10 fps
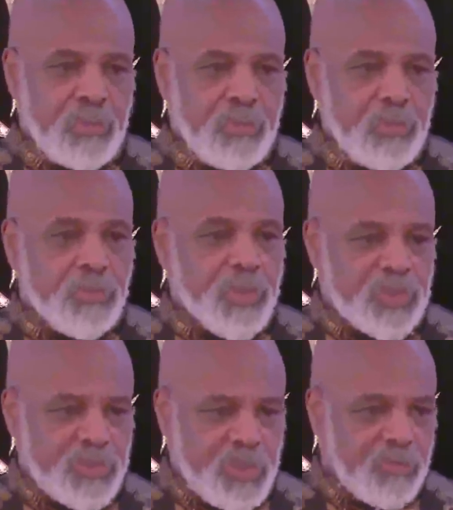we
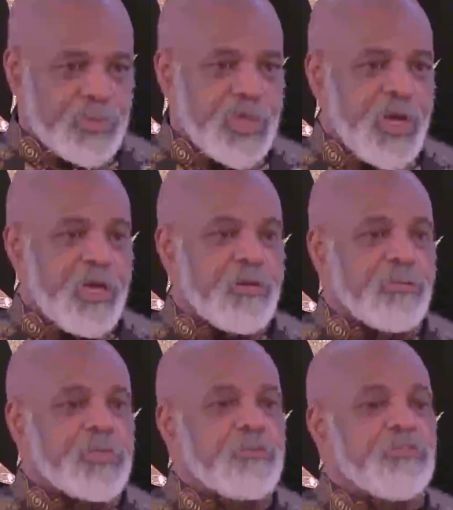must
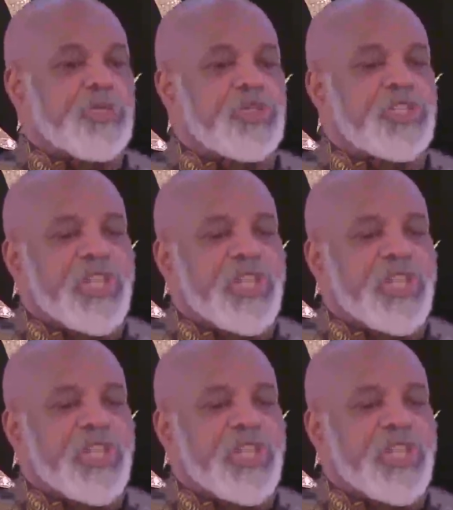sometimes be